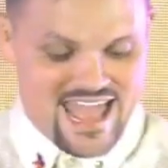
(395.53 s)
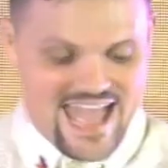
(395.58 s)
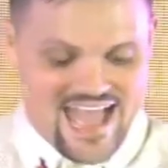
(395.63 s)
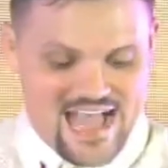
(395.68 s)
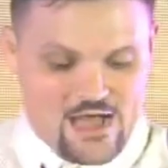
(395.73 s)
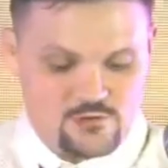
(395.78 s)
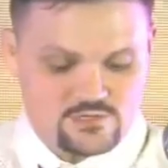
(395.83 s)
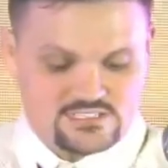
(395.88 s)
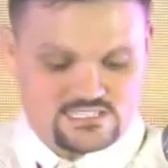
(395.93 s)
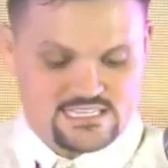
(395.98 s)

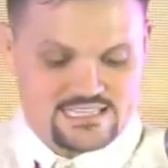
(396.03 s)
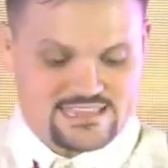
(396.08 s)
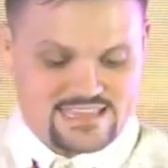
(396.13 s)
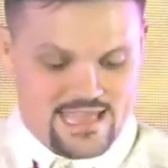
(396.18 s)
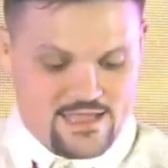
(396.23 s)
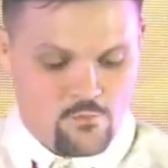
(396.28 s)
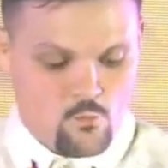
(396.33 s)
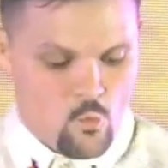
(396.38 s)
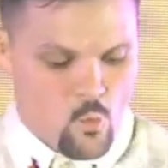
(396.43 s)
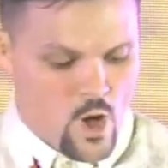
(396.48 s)
out to
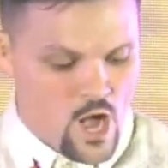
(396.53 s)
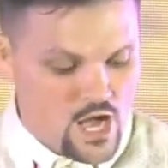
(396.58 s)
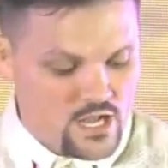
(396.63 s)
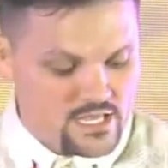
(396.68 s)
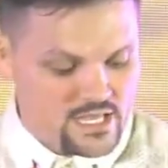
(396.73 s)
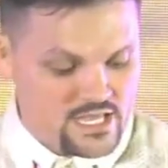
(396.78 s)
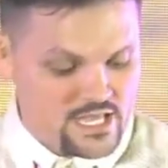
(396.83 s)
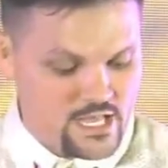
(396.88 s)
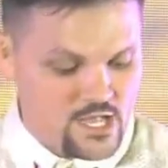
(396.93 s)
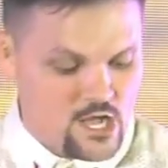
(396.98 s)
them
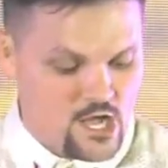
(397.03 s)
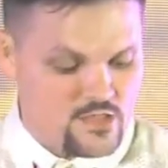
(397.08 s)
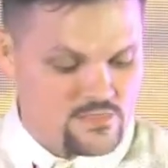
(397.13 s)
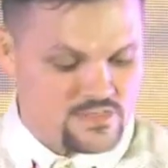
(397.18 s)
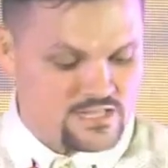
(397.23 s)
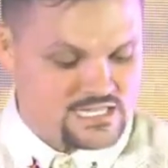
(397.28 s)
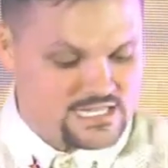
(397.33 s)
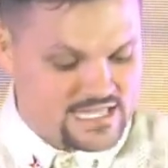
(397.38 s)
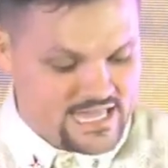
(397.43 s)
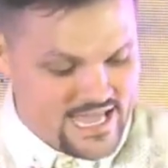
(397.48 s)
walking on
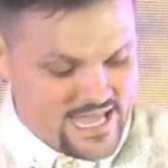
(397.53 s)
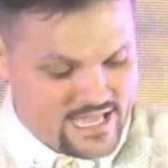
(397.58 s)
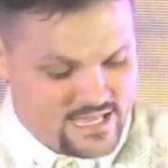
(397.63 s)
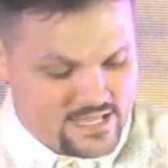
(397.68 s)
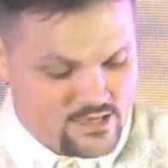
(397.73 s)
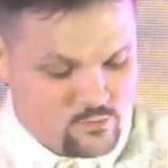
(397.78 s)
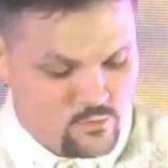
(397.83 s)
the lake.